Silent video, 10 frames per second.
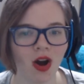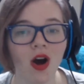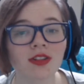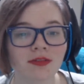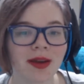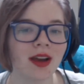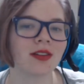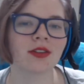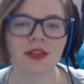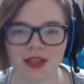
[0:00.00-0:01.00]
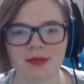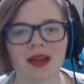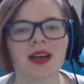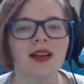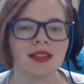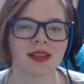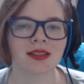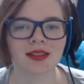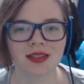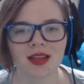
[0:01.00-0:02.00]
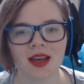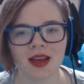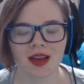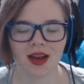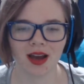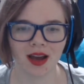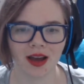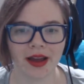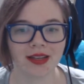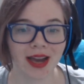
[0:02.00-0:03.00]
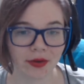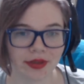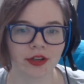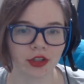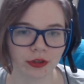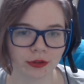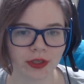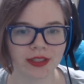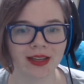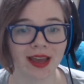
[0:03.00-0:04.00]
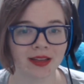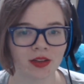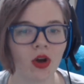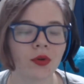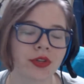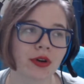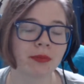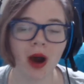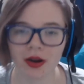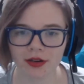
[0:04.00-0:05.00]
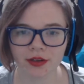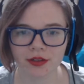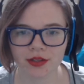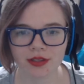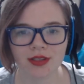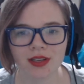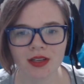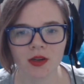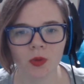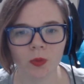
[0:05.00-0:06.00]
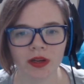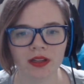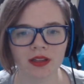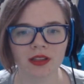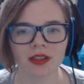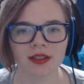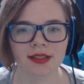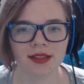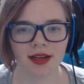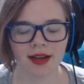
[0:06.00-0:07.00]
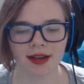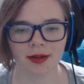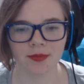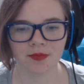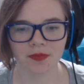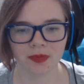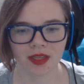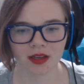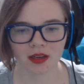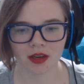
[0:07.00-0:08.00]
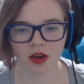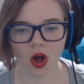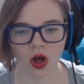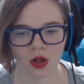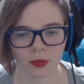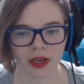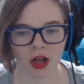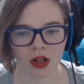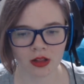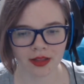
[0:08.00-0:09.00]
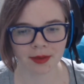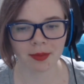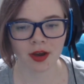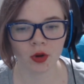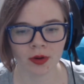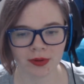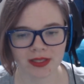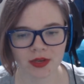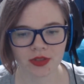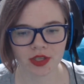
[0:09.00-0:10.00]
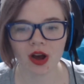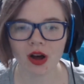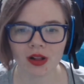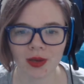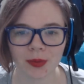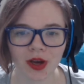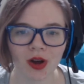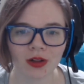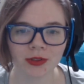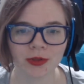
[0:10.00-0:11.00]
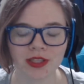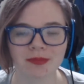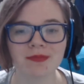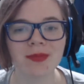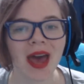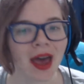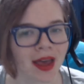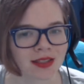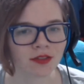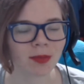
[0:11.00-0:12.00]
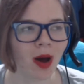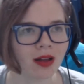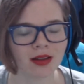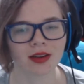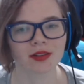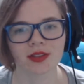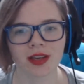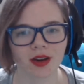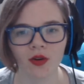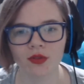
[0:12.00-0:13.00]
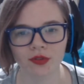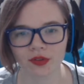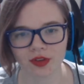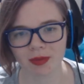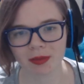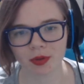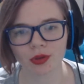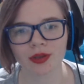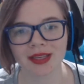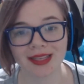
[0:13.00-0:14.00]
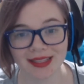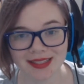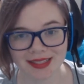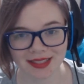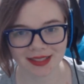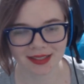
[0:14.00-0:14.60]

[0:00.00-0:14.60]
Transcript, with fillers: all of my uncles and my cousins, uh, and now their children, and also partners will, um, all, we all, like, my Oma rents out this hall and we all do this massive potluck. There's like over fifty people, easy.